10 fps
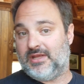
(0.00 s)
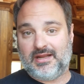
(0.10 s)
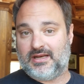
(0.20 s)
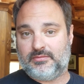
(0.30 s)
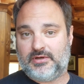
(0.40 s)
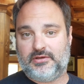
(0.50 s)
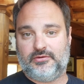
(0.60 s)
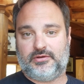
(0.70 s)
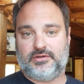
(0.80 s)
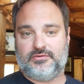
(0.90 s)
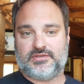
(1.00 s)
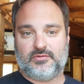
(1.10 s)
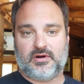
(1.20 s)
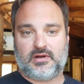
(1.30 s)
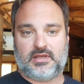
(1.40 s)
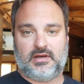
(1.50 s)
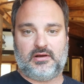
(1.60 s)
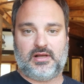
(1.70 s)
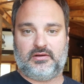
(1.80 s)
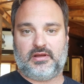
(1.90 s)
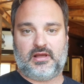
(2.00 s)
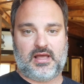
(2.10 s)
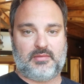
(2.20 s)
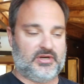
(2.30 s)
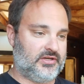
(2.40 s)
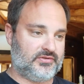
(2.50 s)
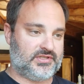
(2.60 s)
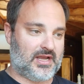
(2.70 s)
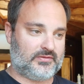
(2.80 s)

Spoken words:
me to anybody who could use the work? I'm going to do